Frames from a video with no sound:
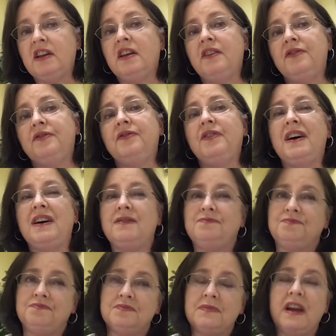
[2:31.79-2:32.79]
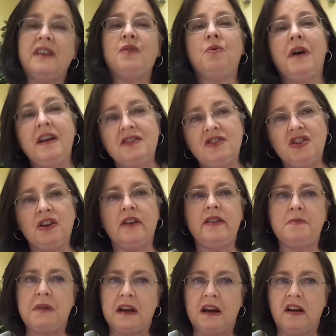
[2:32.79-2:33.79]
If otherwise, they
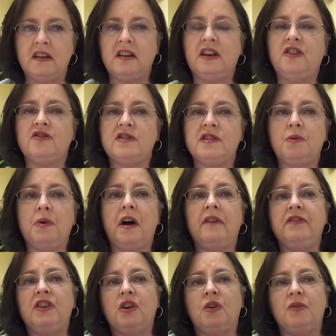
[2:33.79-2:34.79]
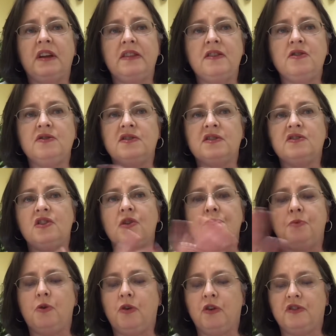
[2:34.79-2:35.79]
may not adhere so well if you don't get those
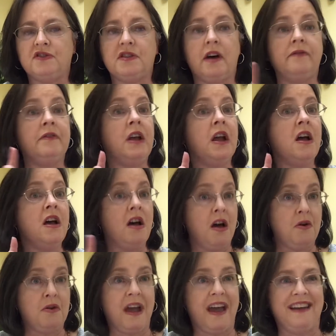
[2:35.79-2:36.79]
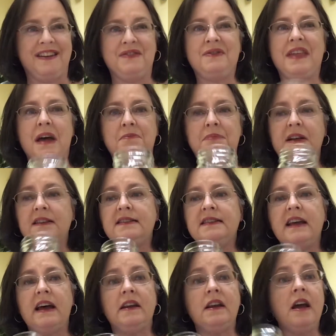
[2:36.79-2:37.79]
soap oils off. Okay, with that being
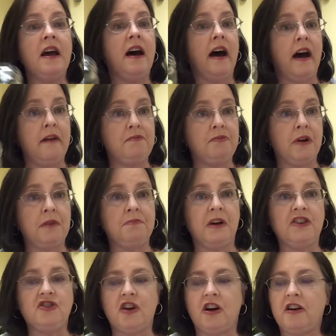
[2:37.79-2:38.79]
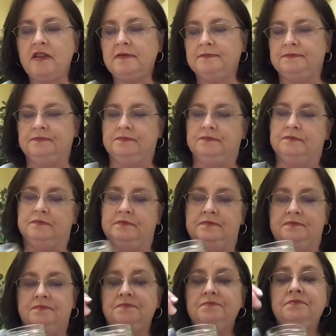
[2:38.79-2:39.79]
said, I prepped my jar.
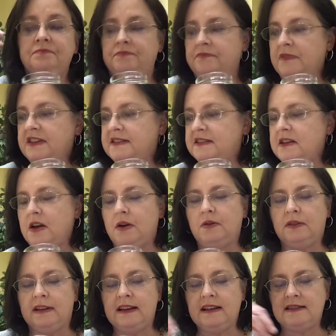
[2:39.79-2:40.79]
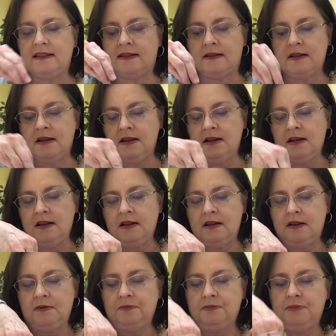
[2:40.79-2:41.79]
So let's
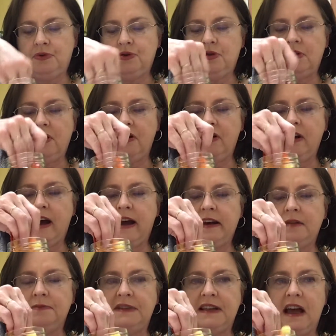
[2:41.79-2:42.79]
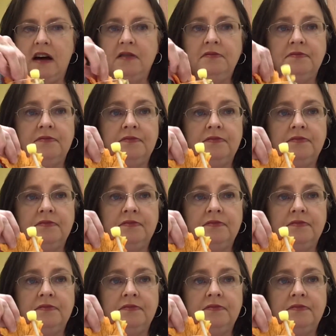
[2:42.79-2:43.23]
pull our items out.